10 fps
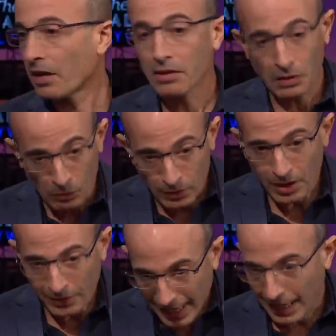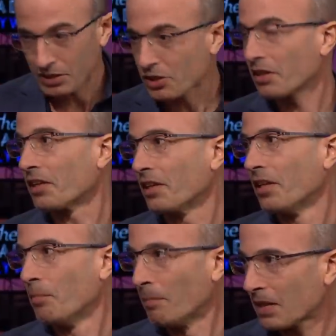And there were actually
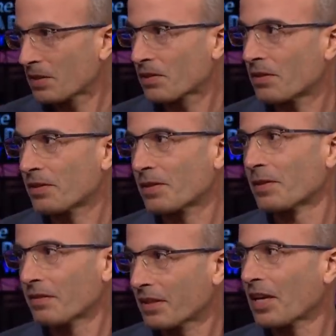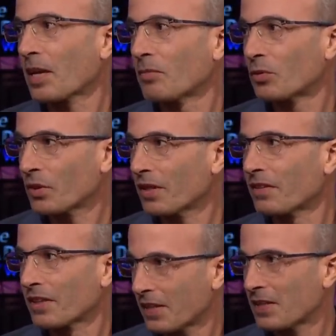monsters that came to
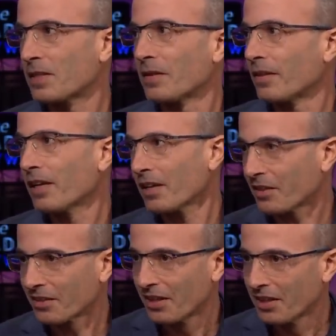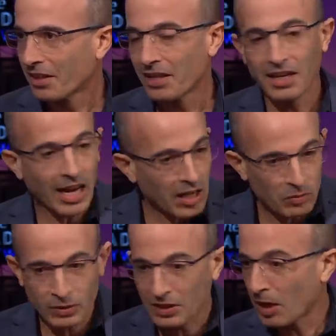eat kids in the night. A
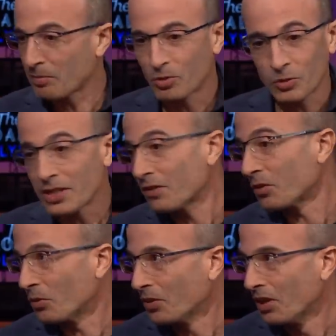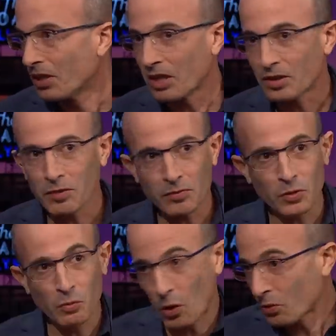lion would come to eat you, and if
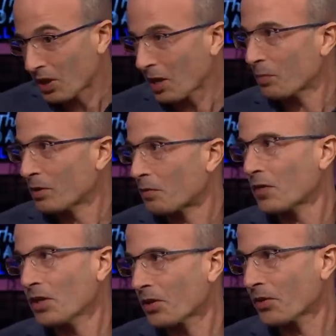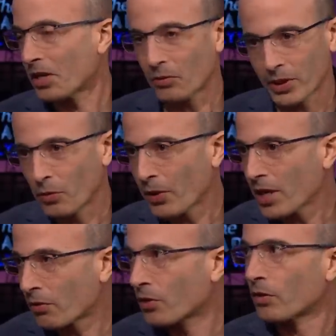you woke up in fear and ran
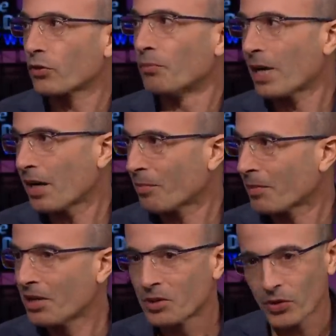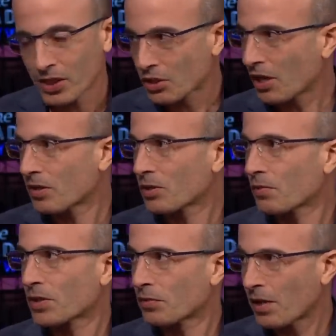away or called your mom, you had a chance
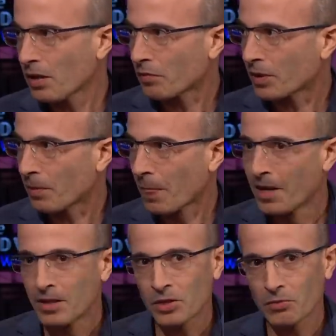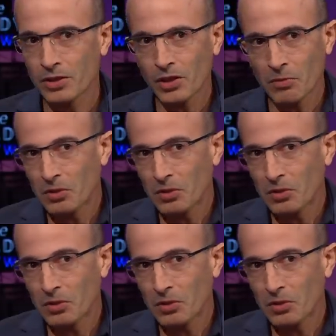of surviving. So, you know,